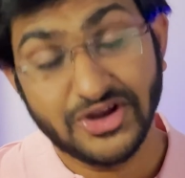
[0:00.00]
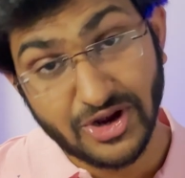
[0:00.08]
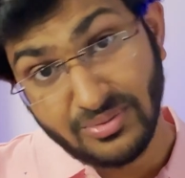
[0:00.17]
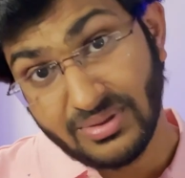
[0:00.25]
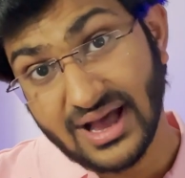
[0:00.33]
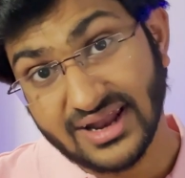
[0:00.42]

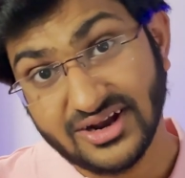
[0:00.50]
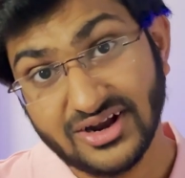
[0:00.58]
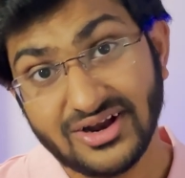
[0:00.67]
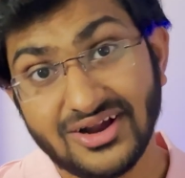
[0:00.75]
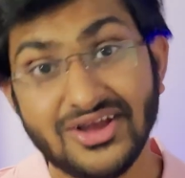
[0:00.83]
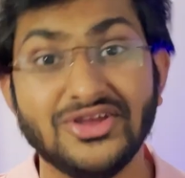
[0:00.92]
your
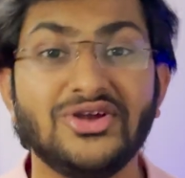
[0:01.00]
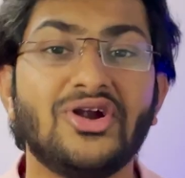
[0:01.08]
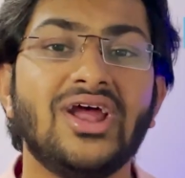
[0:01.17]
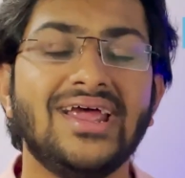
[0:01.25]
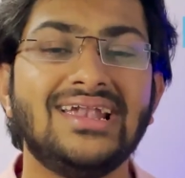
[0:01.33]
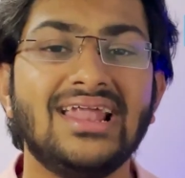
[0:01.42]
banner, your
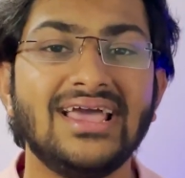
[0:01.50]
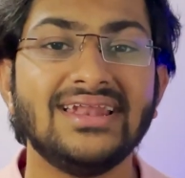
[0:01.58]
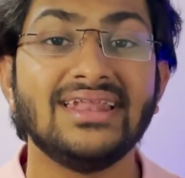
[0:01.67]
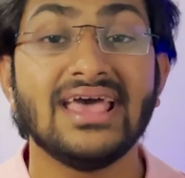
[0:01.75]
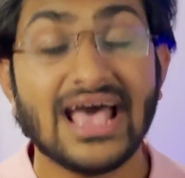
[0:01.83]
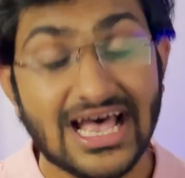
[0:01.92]

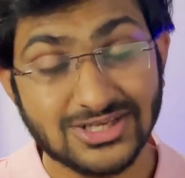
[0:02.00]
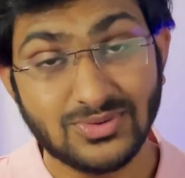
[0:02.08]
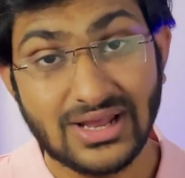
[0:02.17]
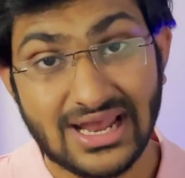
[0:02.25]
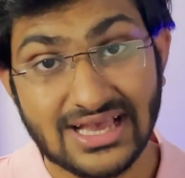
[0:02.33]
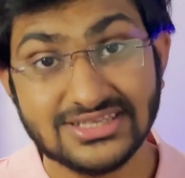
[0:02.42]
headline, as
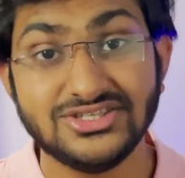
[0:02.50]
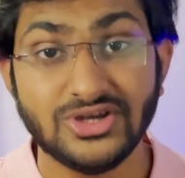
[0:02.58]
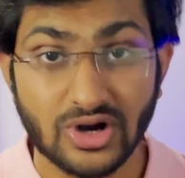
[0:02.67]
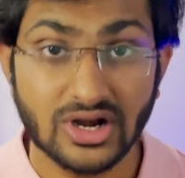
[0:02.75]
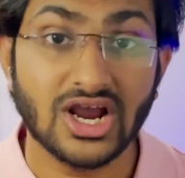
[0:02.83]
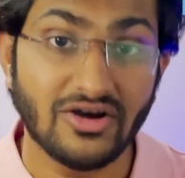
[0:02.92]
well as
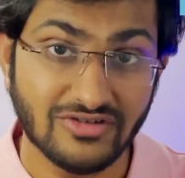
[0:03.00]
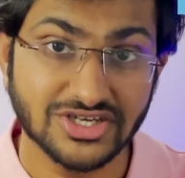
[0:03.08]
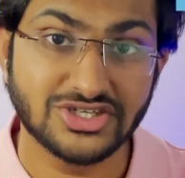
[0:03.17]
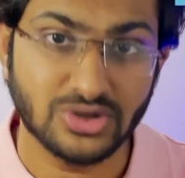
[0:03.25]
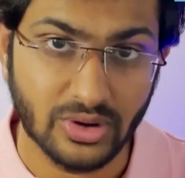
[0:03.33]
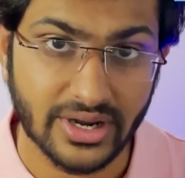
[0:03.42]
your cover
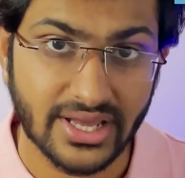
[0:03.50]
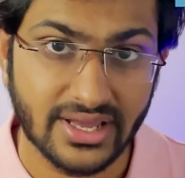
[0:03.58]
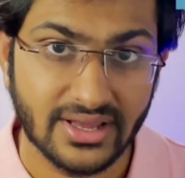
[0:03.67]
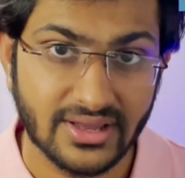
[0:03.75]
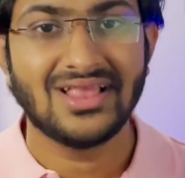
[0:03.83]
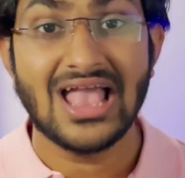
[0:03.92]
story.
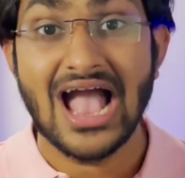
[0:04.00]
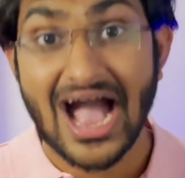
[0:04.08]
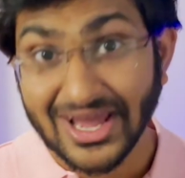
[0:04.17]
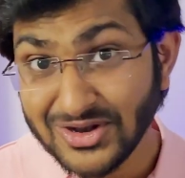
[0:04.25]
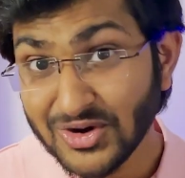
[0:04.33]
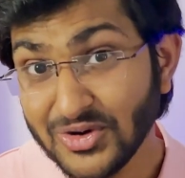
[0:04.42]

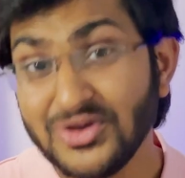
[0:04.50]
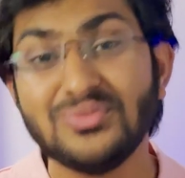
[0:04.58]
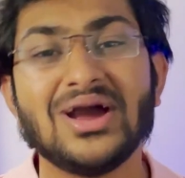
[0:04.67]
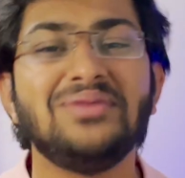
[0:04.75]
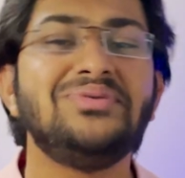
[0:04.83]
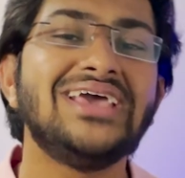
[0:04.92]
I know you
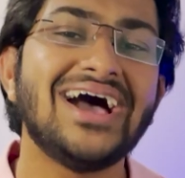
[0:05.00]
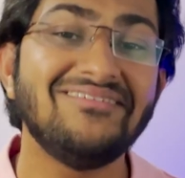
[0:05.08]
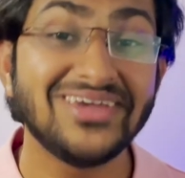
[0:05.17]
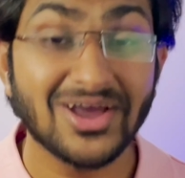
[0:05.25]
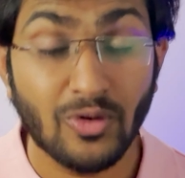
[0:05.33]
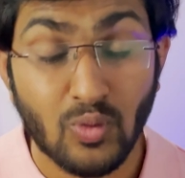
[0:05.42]
might be
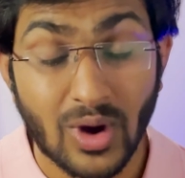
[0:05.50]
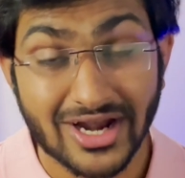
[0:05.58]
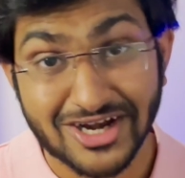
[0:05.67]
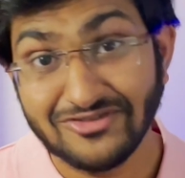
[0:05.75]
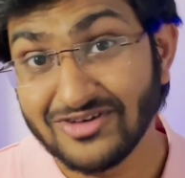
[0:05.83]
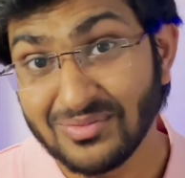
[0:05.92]
having a
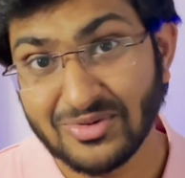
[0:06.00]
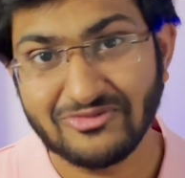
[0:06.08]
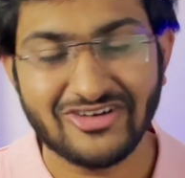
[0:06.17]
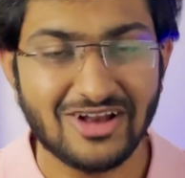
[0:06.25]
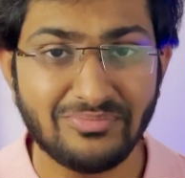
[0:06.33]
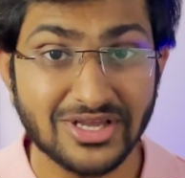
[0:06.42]
wonderful
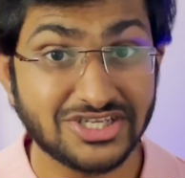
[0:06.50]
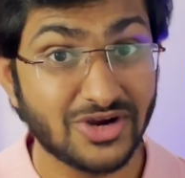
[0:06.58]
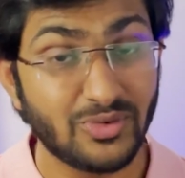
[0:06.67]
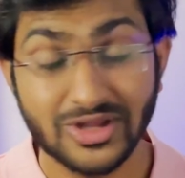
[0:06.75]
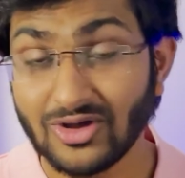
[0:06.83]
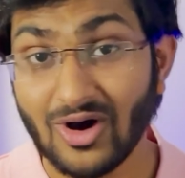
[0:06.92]
profile picture
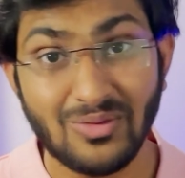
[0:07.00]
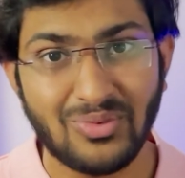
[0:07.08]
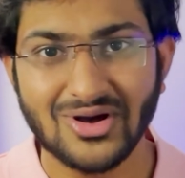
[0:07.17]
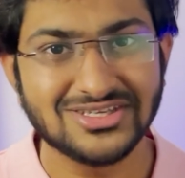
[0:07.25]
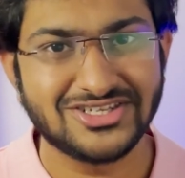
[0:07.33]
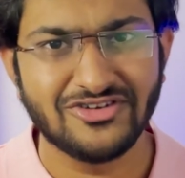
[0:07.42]
with all
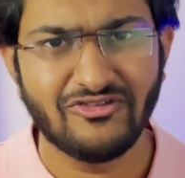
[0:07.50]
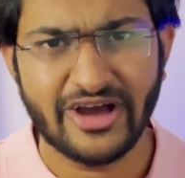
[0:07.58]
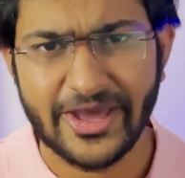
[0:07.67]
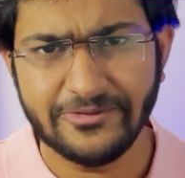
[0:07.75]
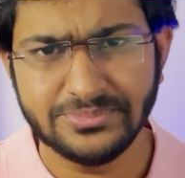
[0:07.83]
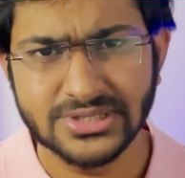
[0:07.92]
positive
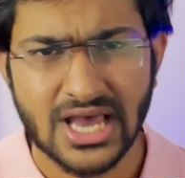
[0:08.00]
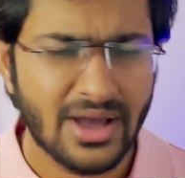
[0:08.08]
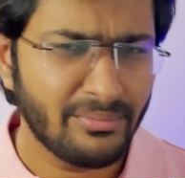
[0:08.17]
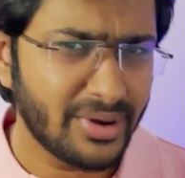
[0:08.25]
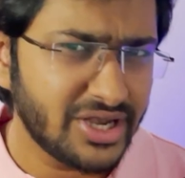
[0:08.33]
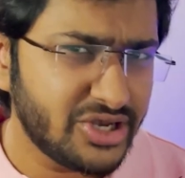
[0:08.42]
vibes,
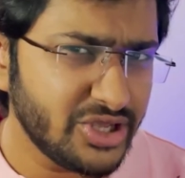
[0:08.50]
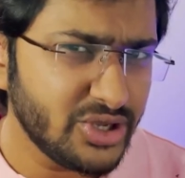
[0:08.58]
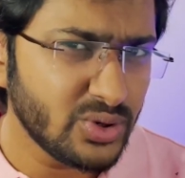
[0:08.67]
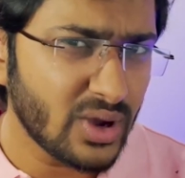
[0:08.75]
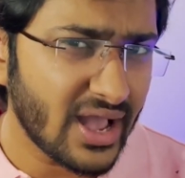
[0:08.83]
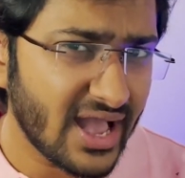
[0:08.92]
but do
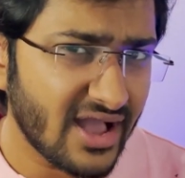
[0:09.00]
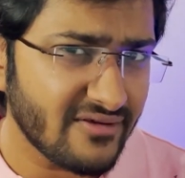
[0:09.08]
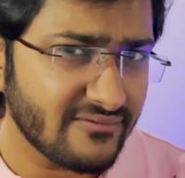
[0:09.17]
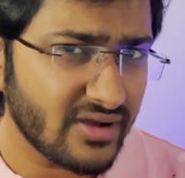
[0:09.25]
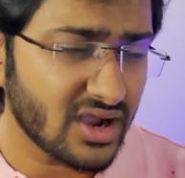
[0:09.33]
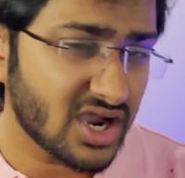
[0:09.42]
you
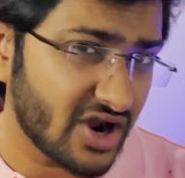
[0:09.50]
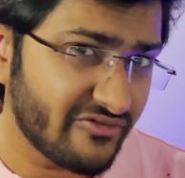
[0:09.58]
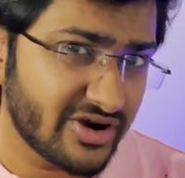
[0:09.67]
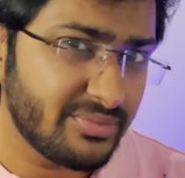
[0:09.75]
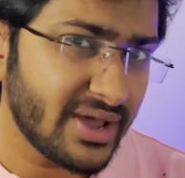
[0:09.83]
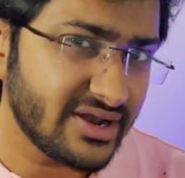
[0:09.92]
have a
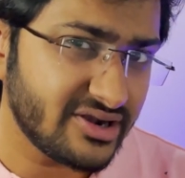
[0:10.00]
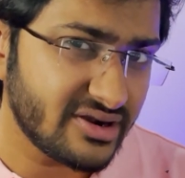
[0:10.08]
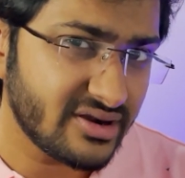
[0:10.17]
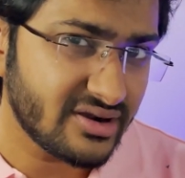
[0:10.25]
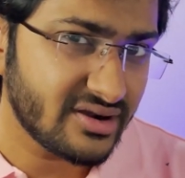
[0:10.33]
cover banner?